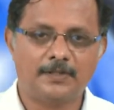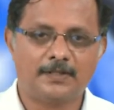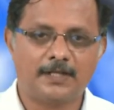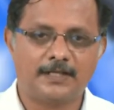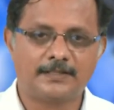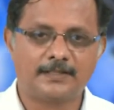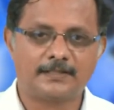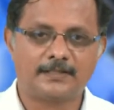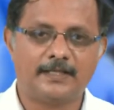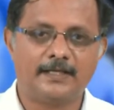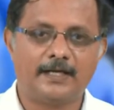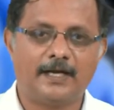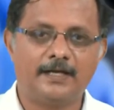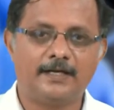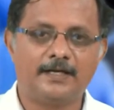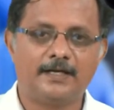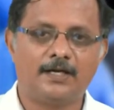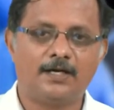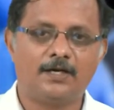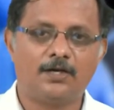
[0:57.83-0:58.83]
creatures like
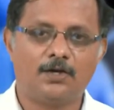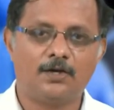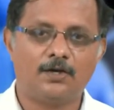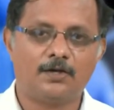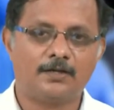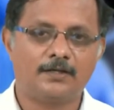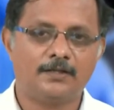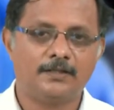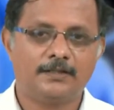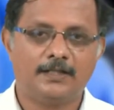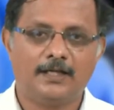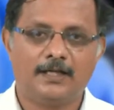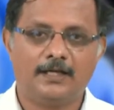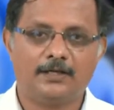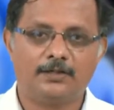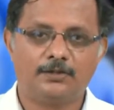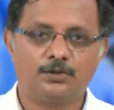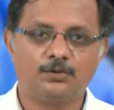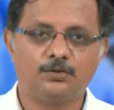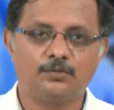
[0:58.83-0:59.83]
hydra
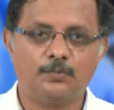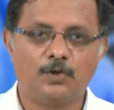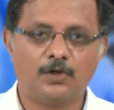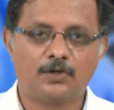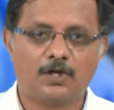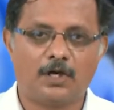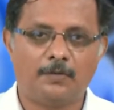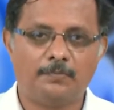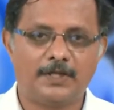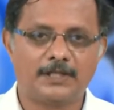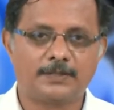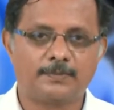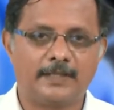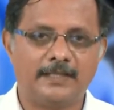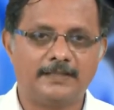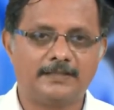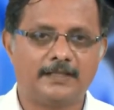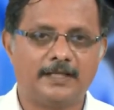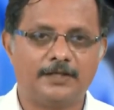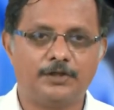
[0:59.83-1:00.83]
or to more complex
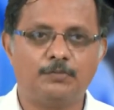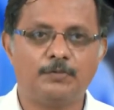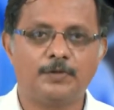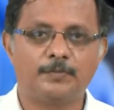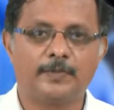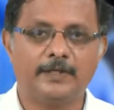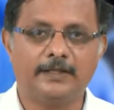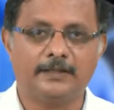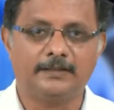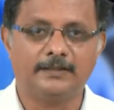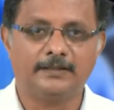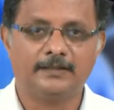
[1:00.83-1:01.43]
brains like human brain.